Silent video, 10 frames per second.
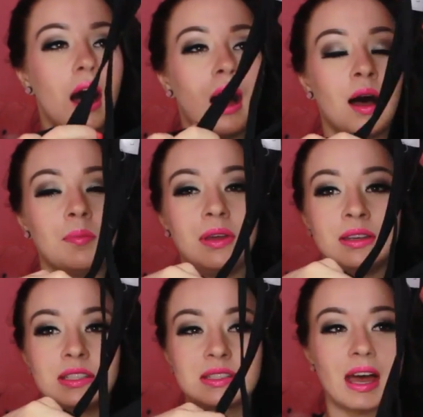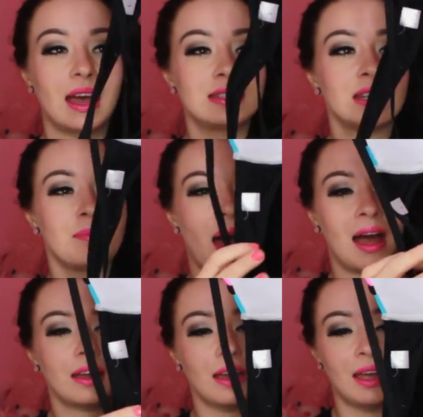Um, it just ties in the
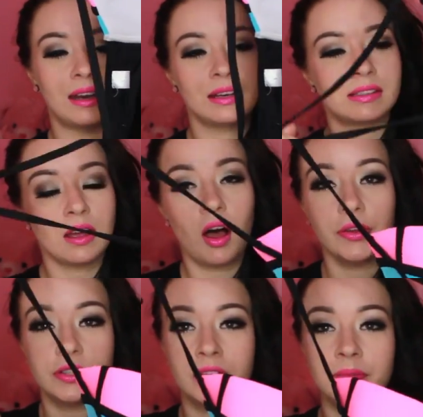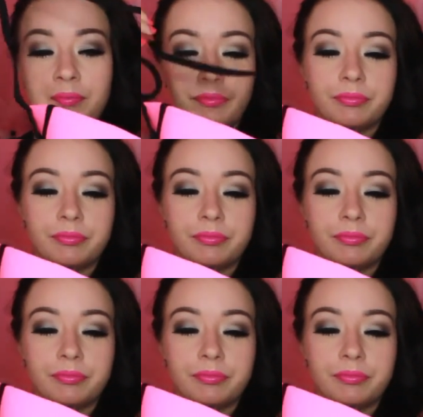back, and it is a halter.